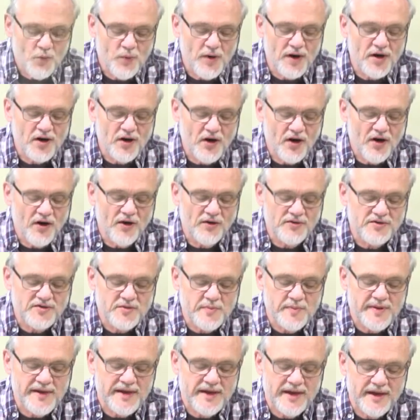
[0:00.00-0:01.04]
We're called
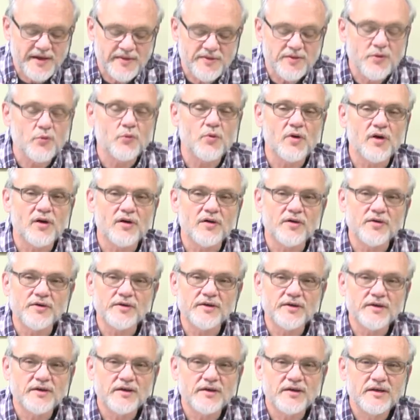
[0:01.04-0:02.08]
to be in the
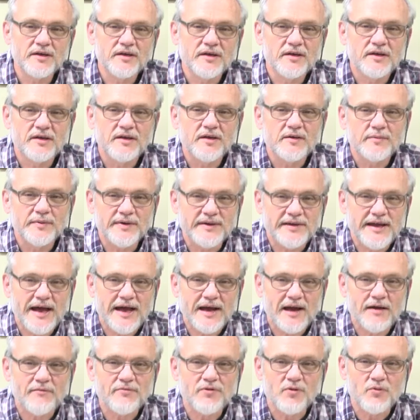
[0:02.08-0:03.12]
world, but
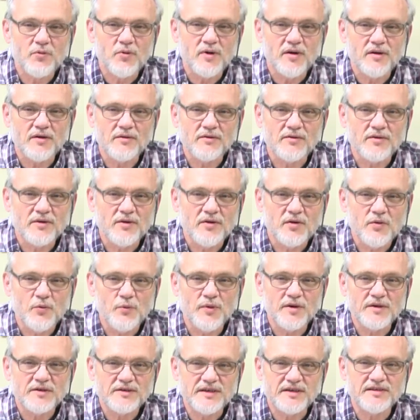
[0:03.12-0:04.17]
not of the world.
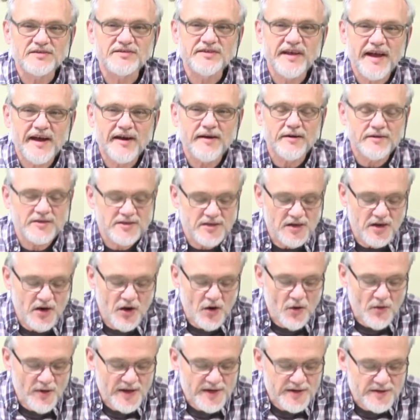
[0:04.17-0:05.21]
We're to dare to
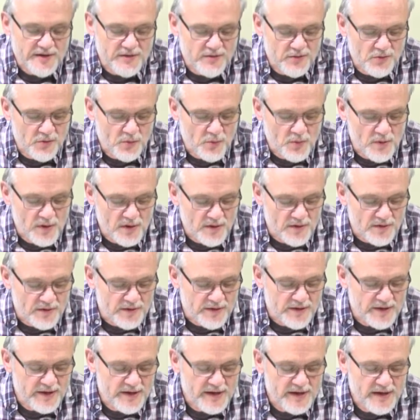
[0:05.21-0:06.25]
go into the
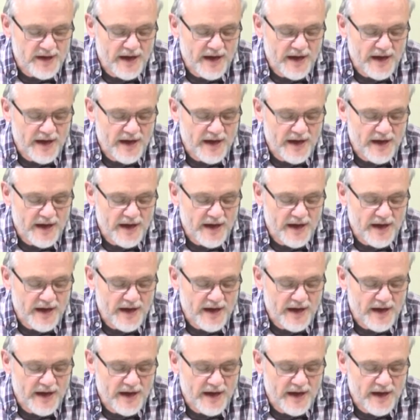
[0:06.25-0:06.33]
world.